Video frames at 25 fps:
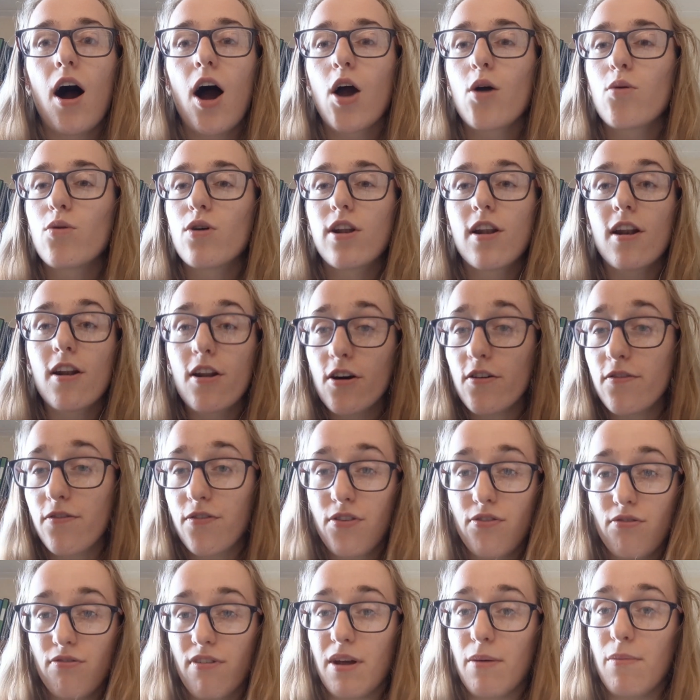I would
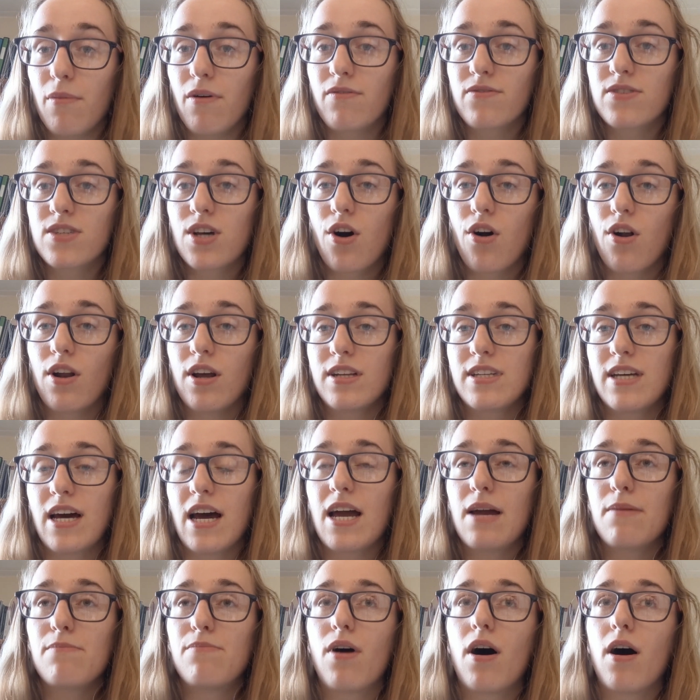love 3 months
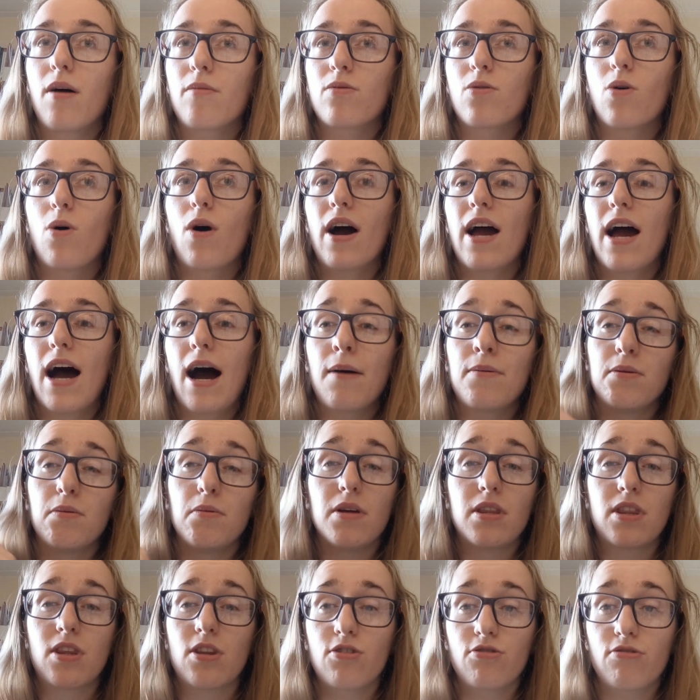holiday, but I'm quite
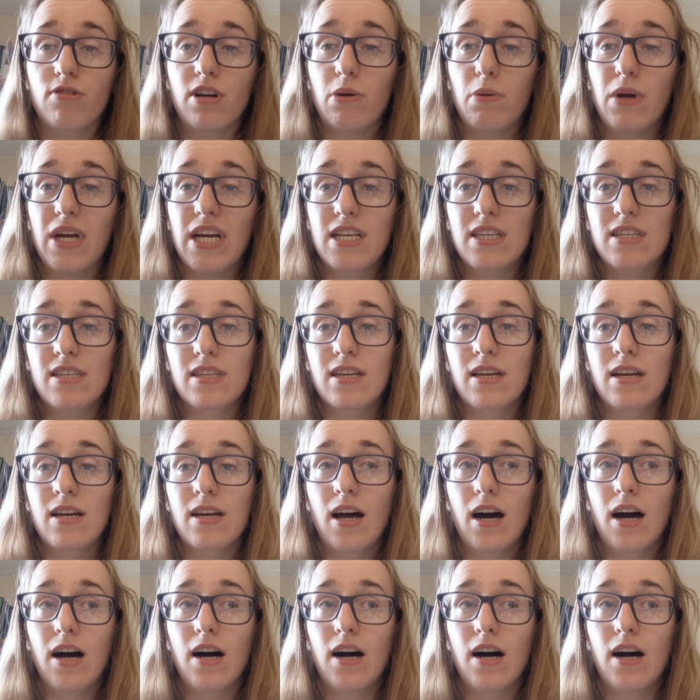happy with the 3 weeks